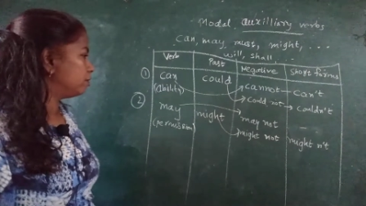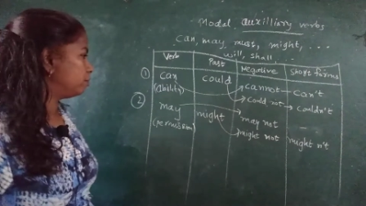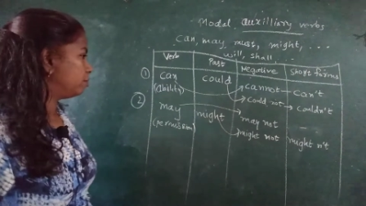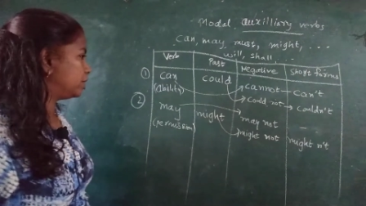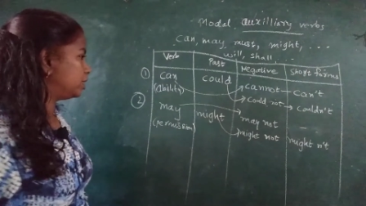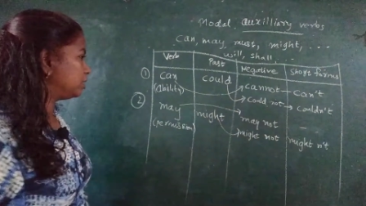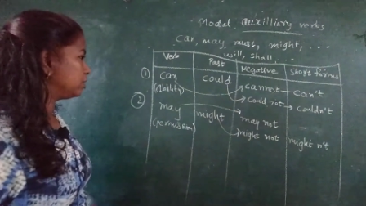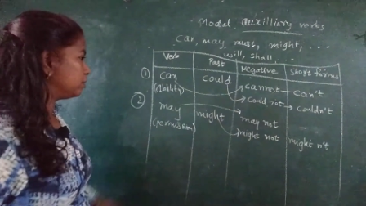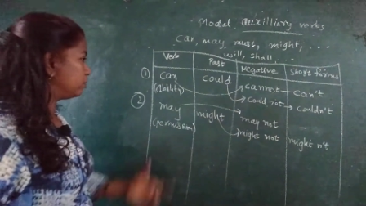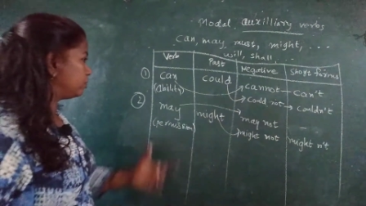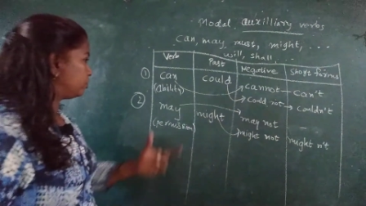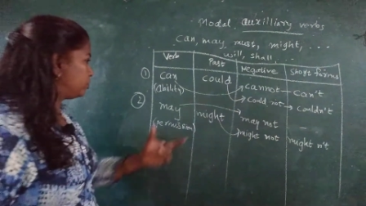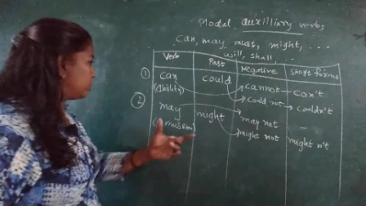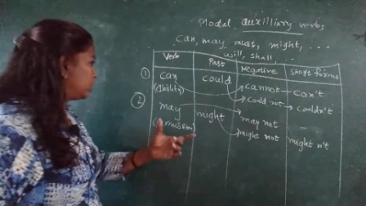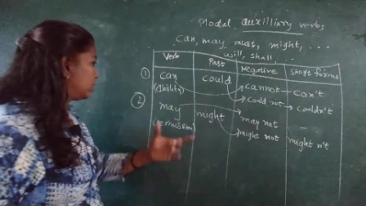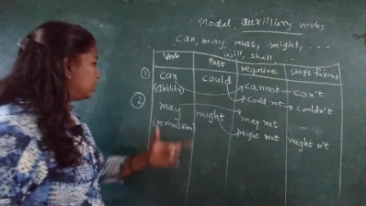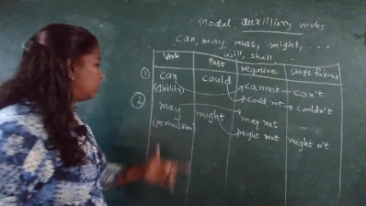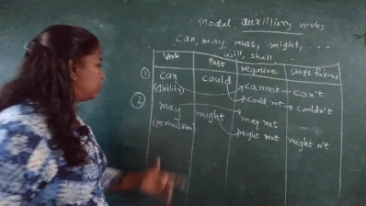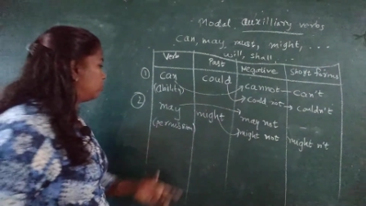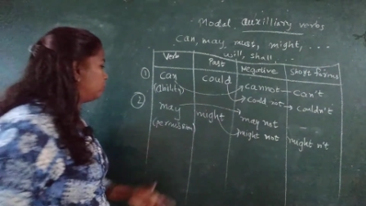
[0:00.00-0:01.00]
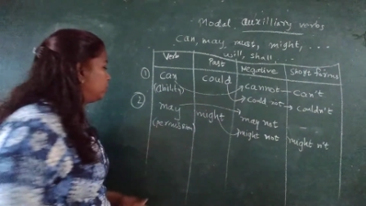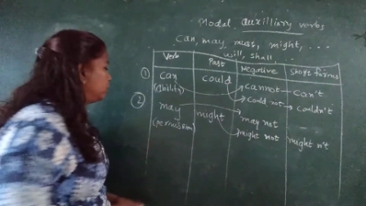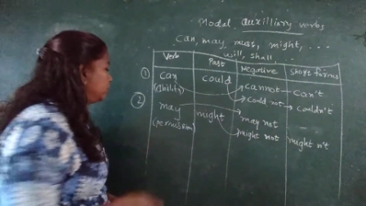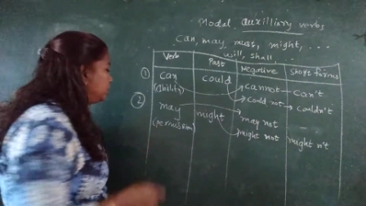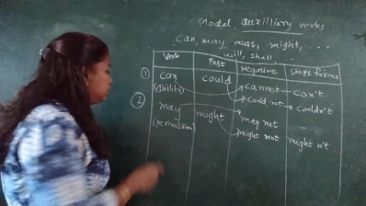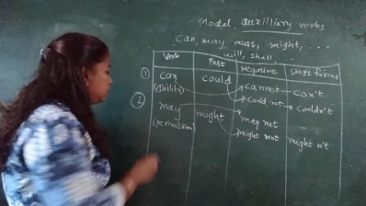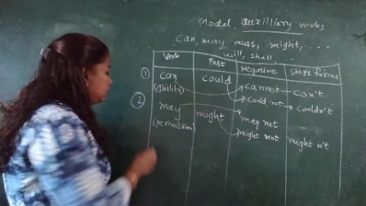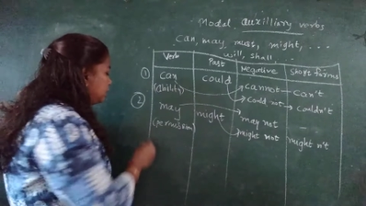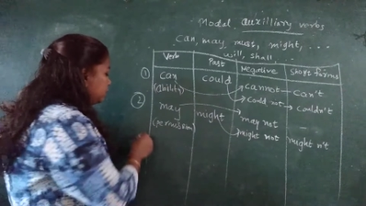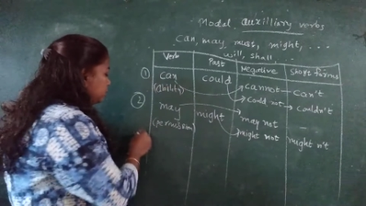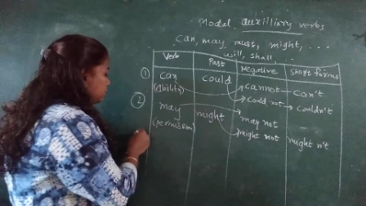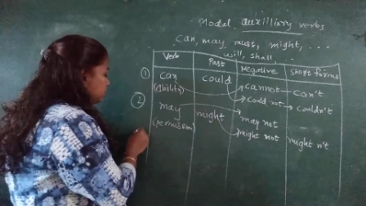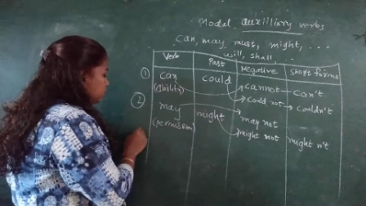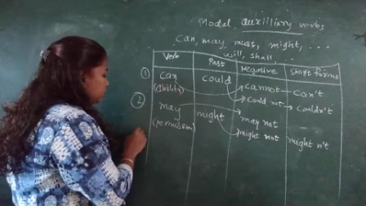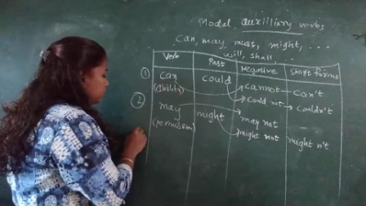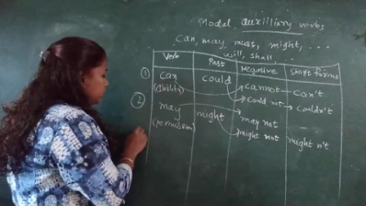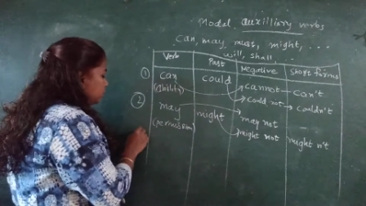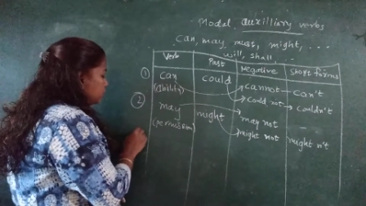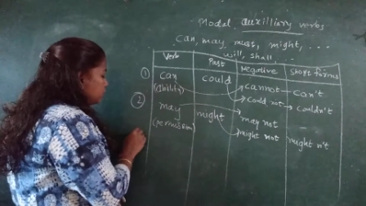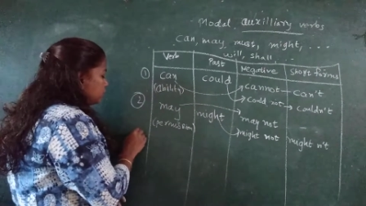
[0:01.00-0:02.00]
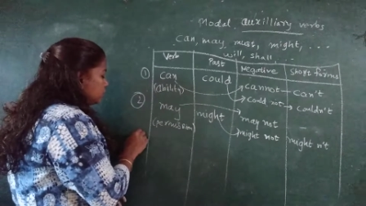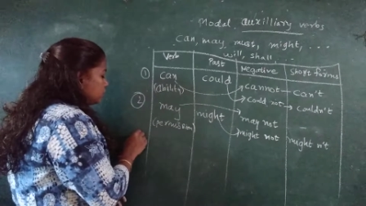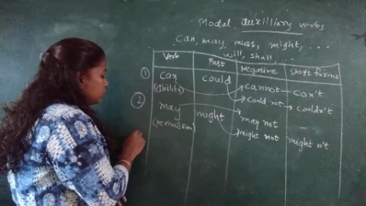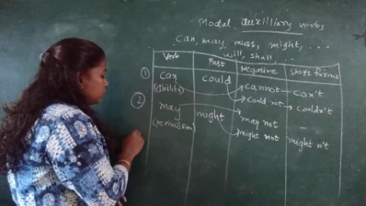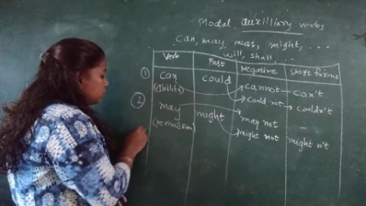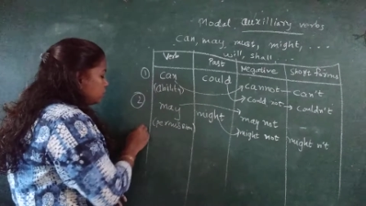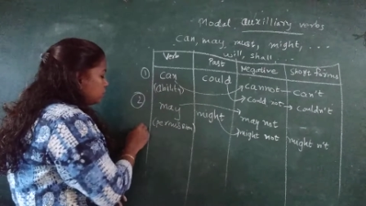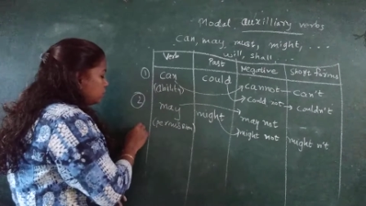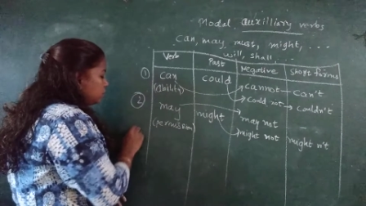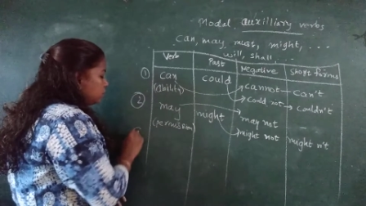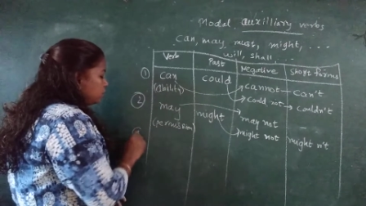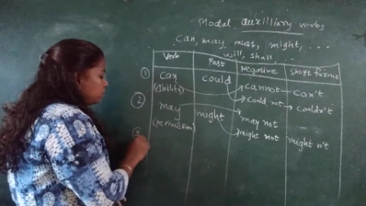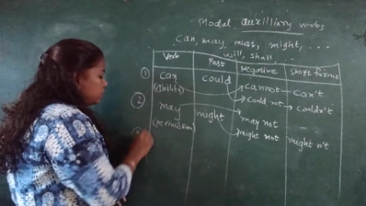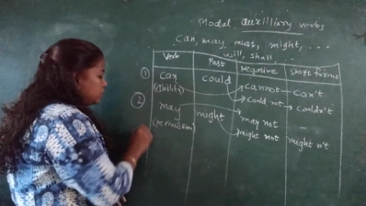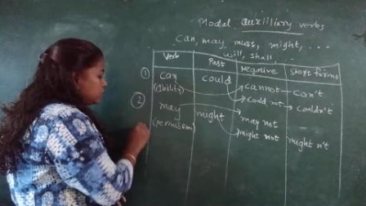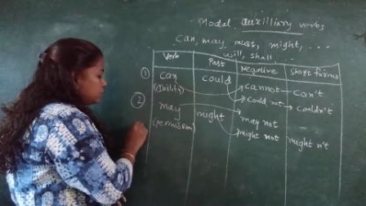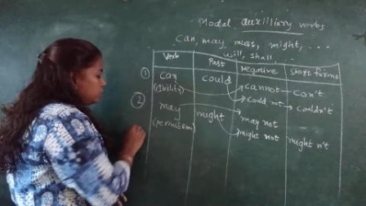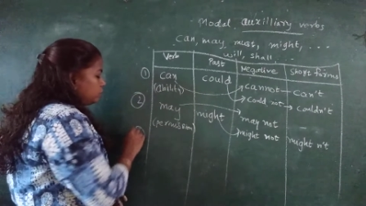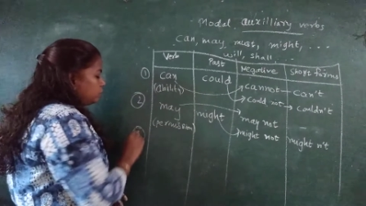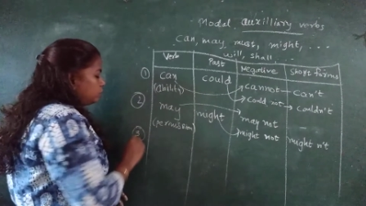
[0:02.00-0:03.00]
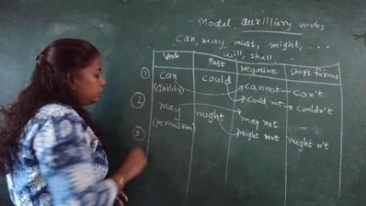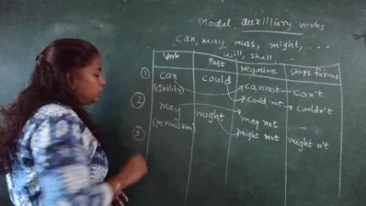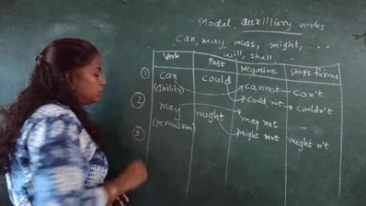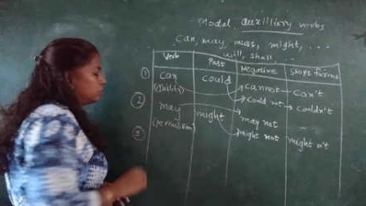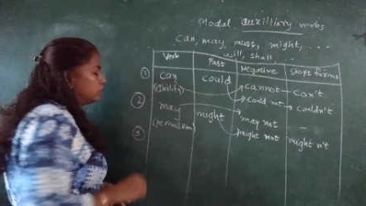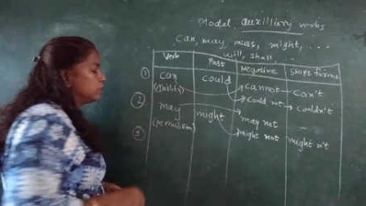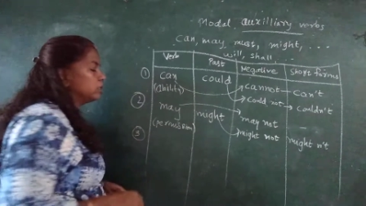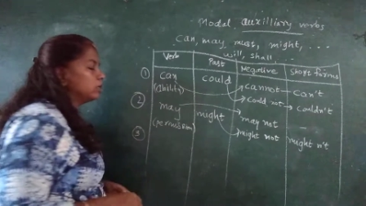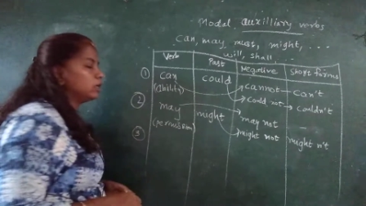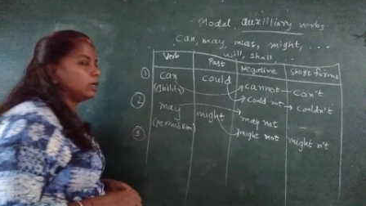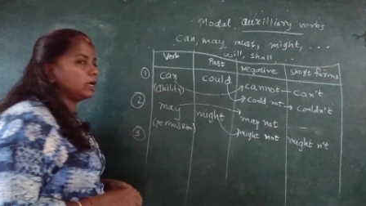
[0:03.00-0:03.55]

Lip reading: But try avoiding that because it is not much used.